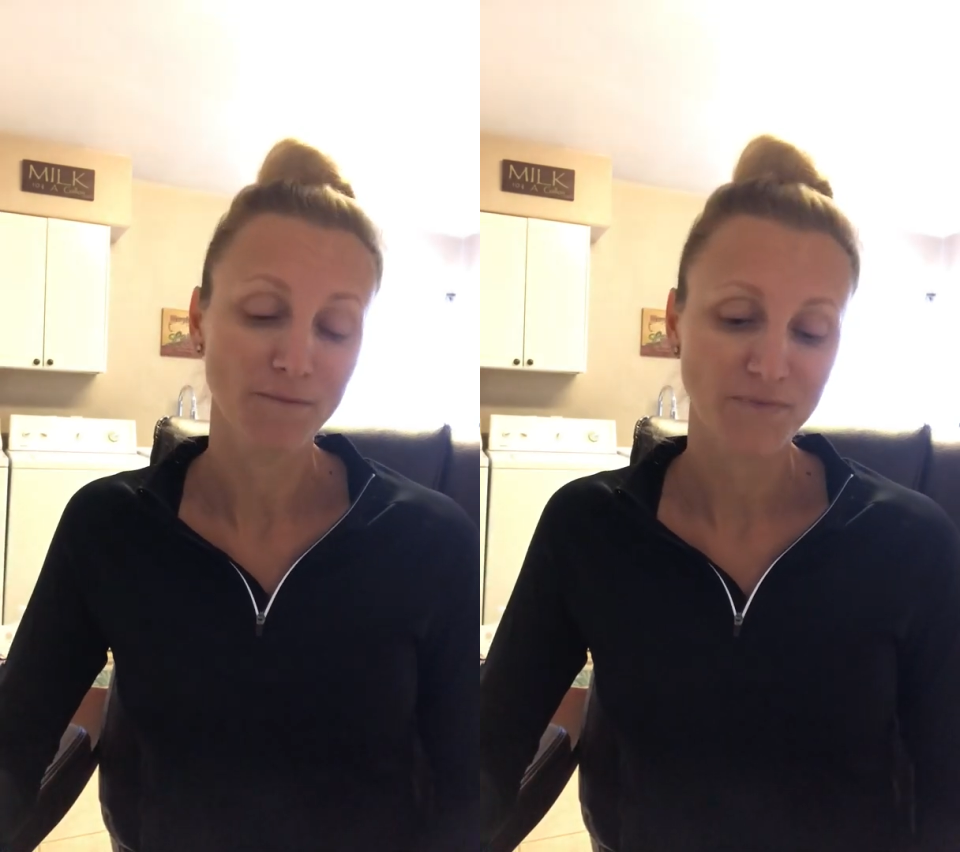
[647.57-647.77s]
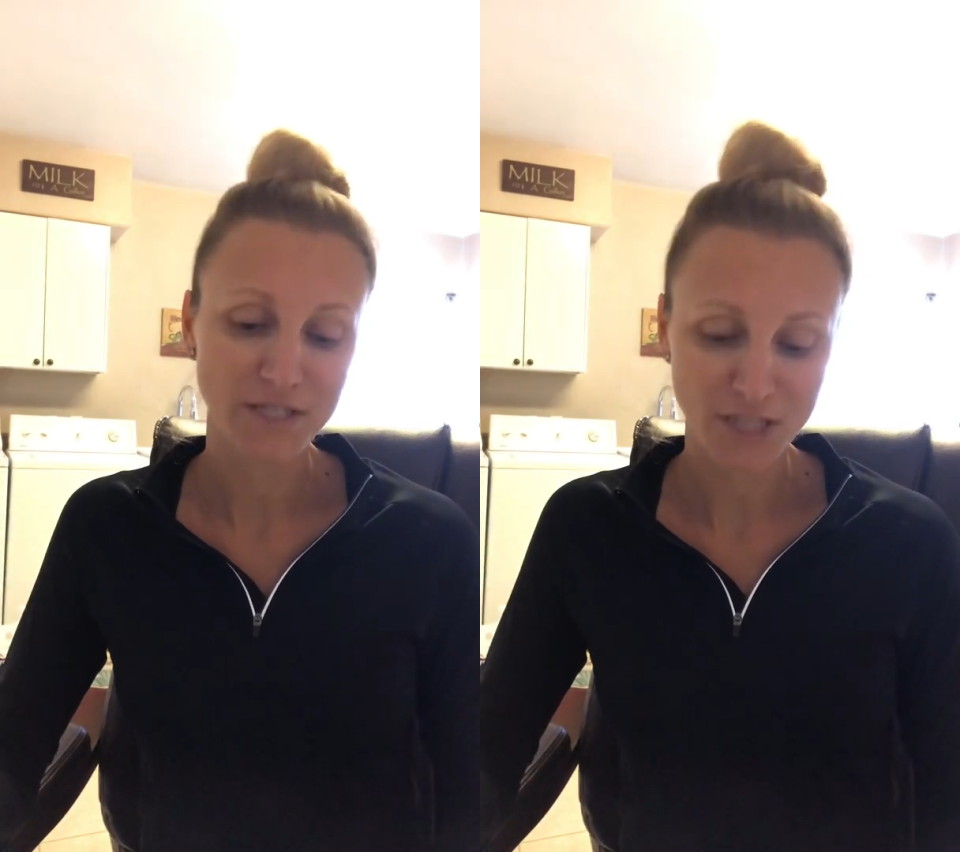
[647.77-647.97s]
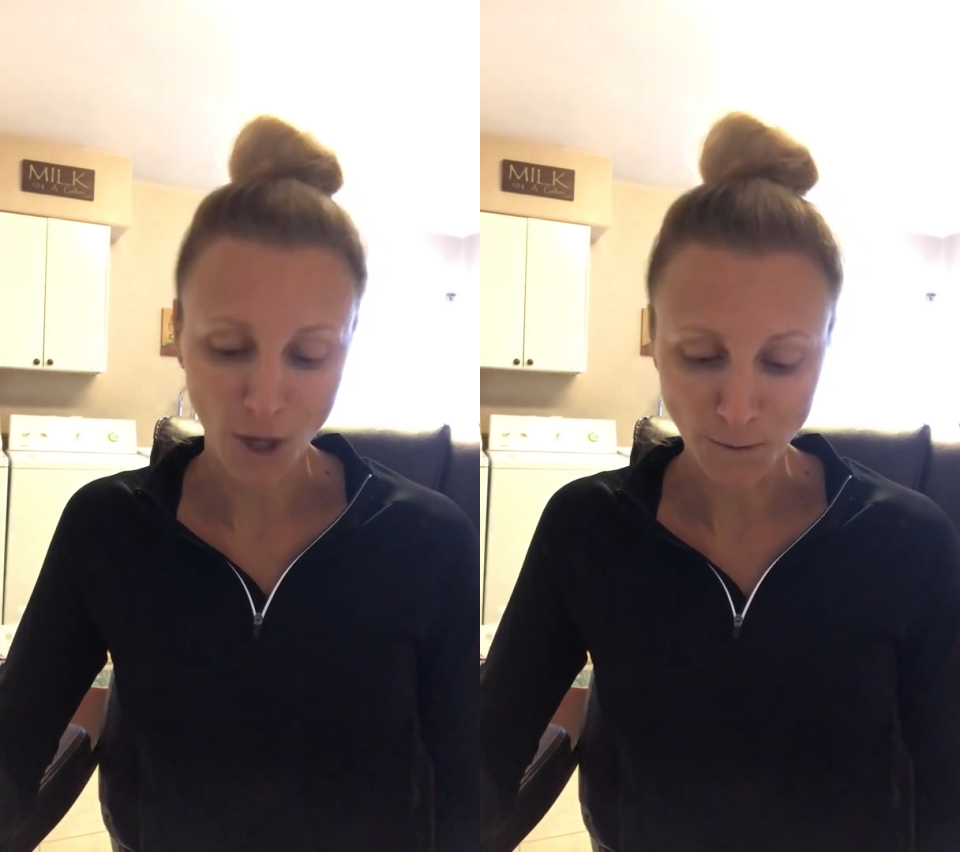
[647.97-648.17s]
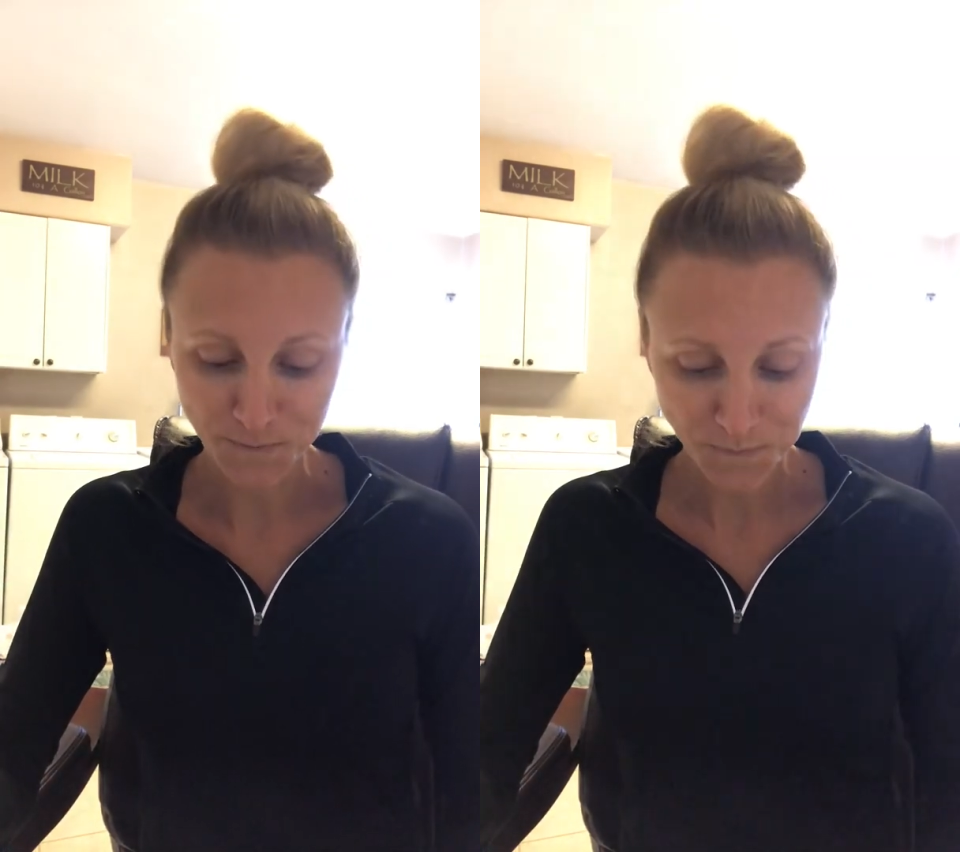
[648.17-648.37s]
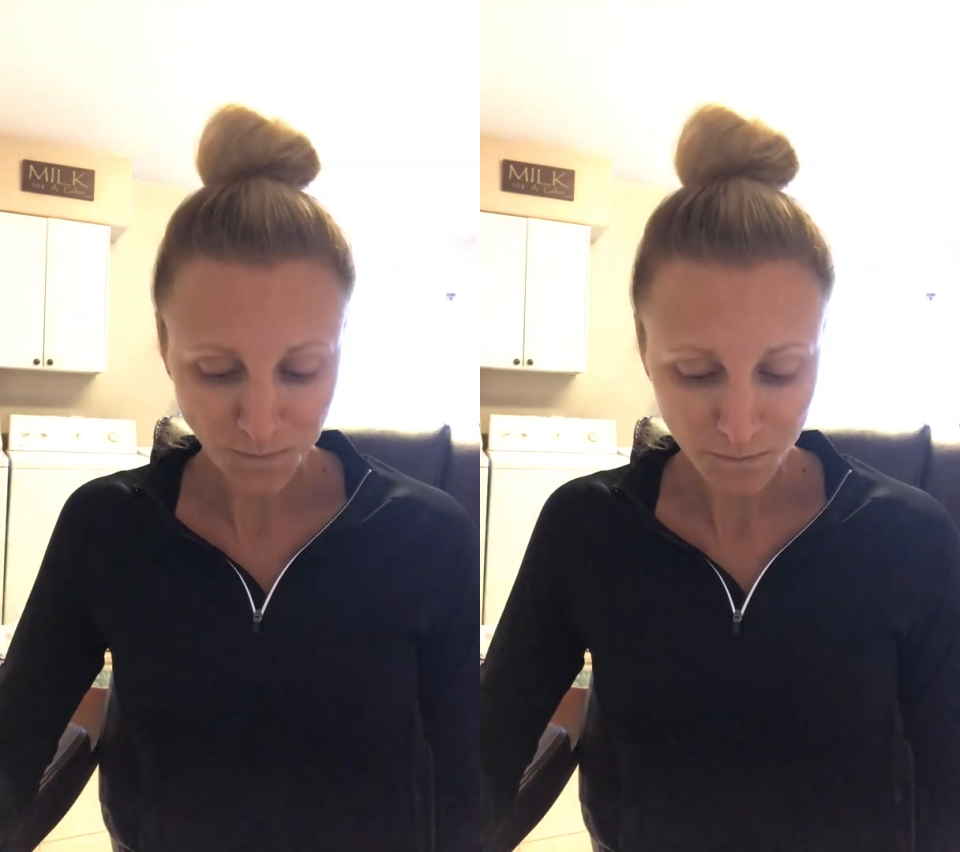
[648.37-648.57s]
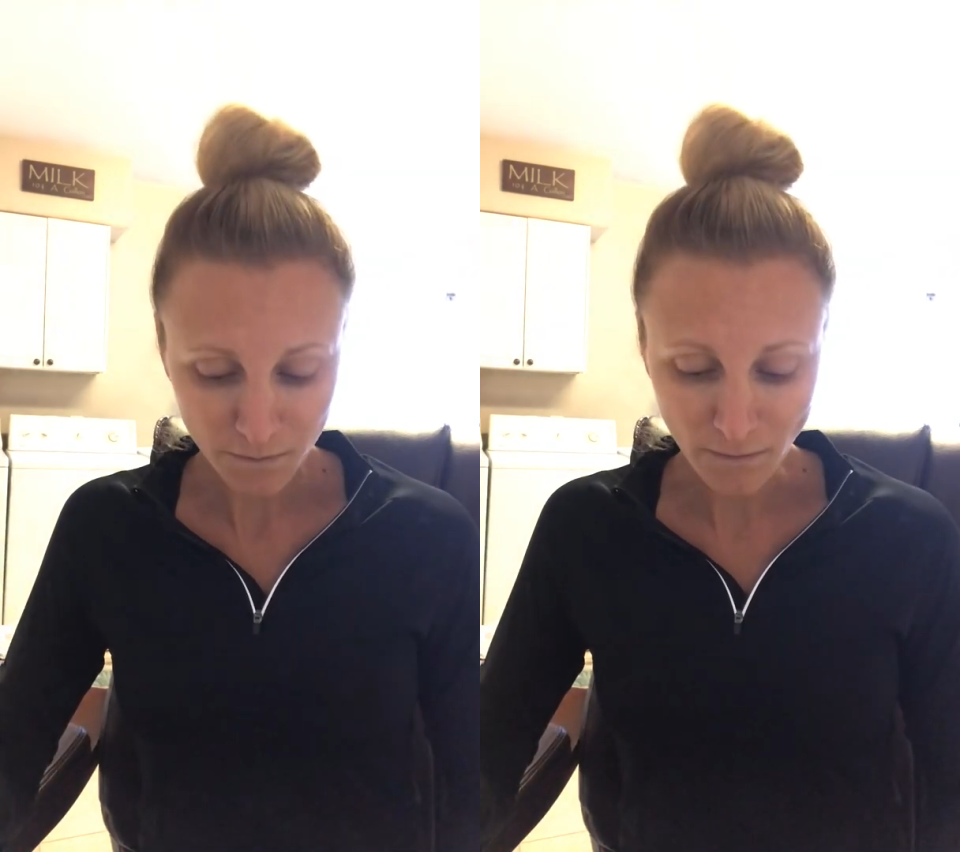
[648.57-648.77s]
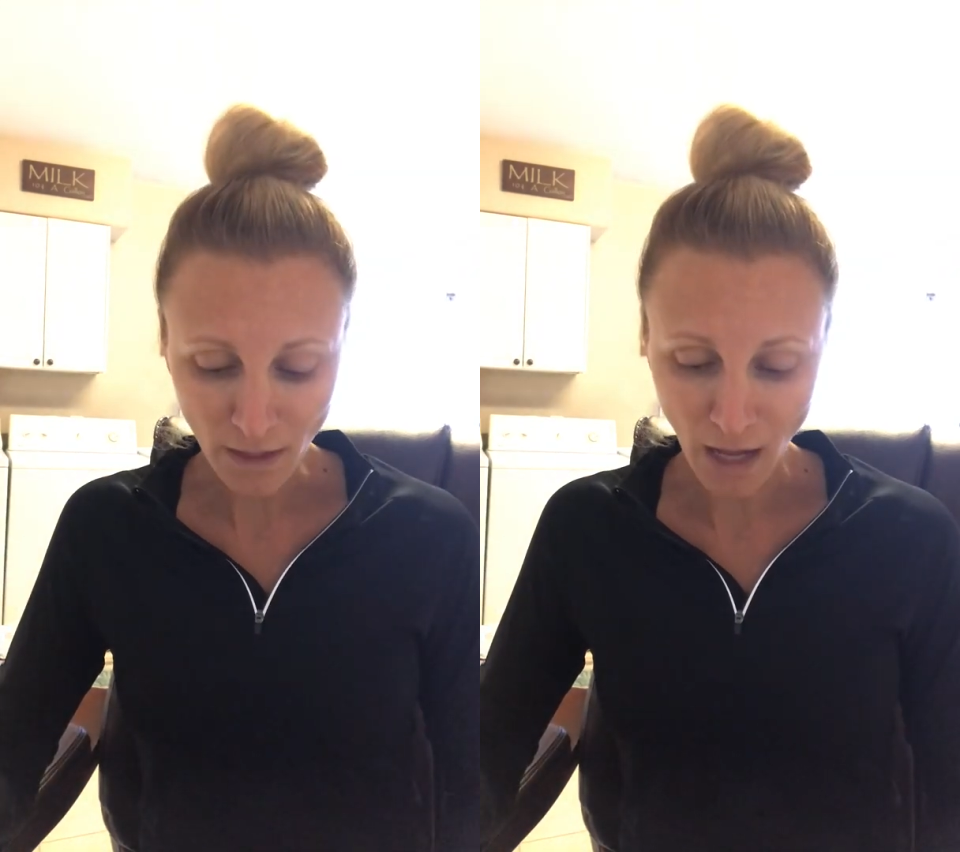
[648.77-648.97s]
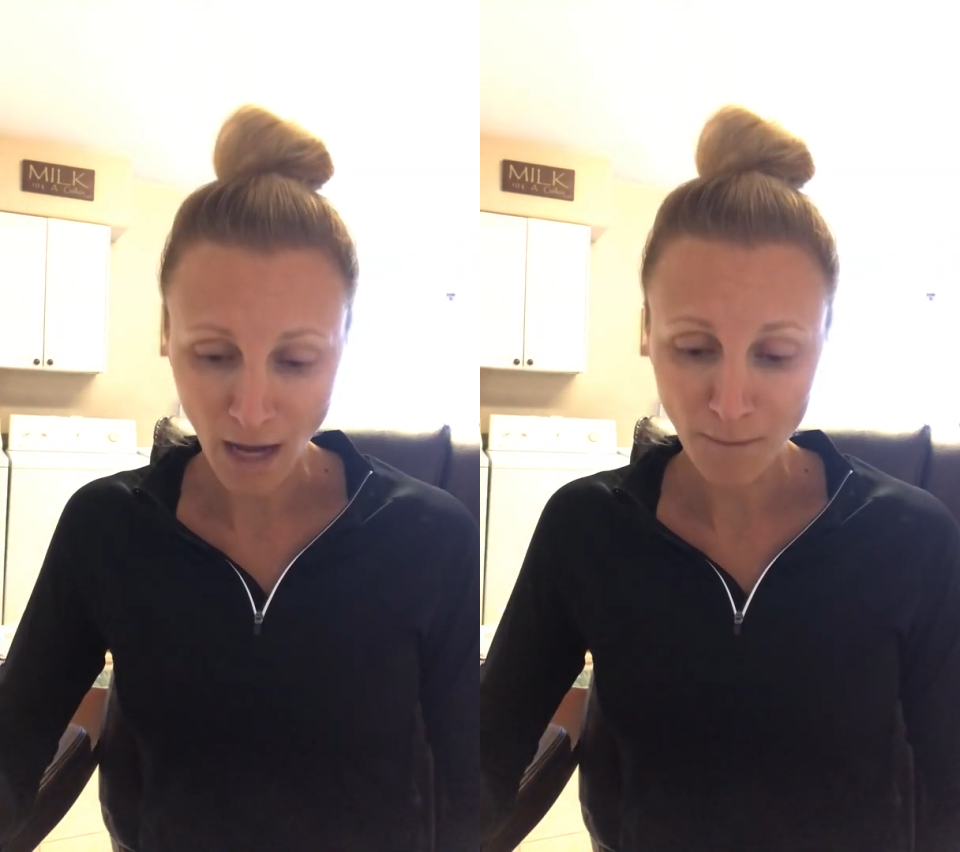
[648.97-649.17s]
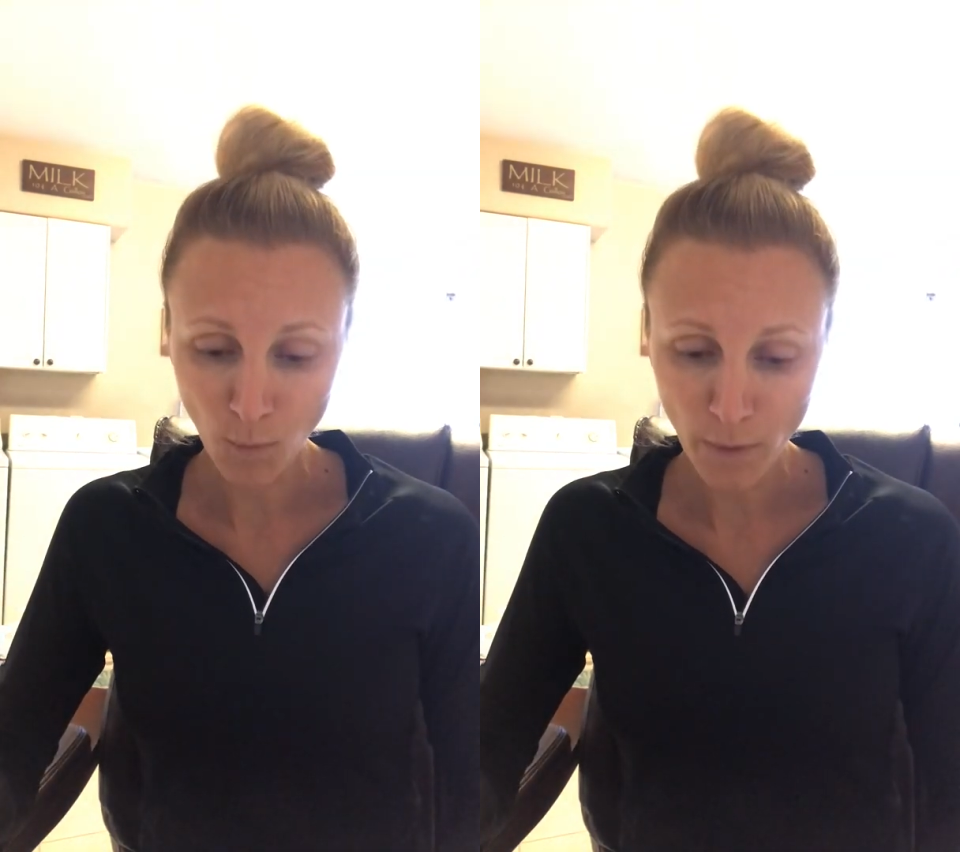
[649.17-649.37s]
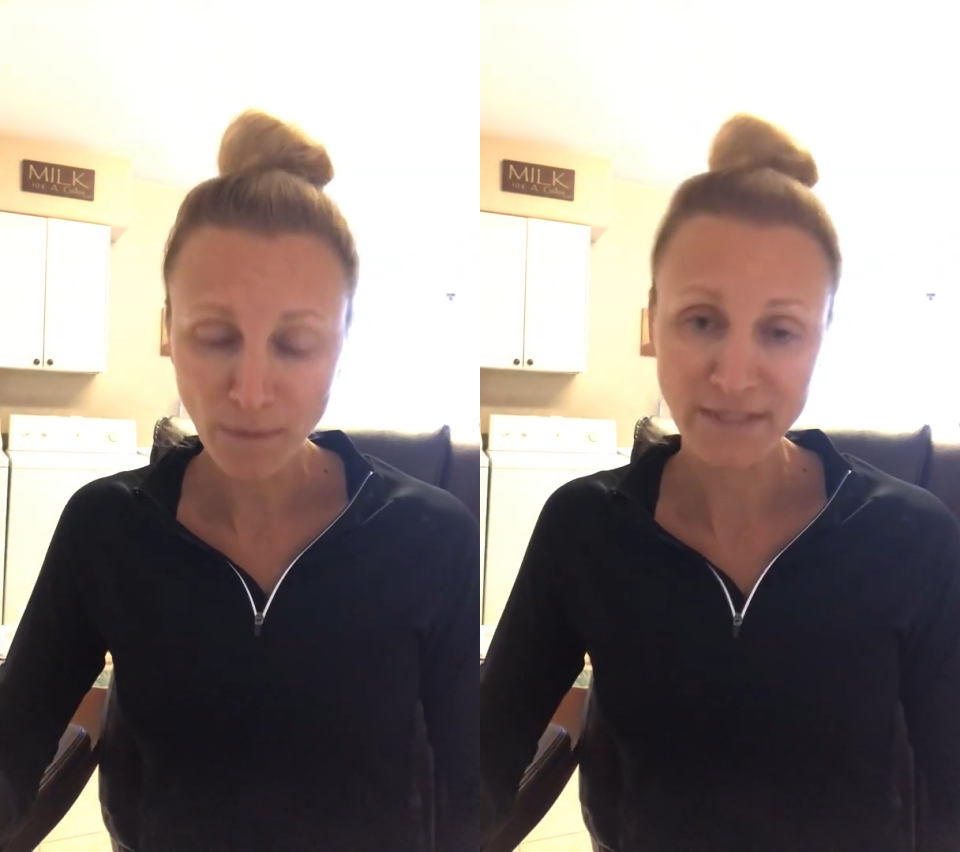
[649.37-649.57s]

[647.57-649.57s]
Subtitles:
So we will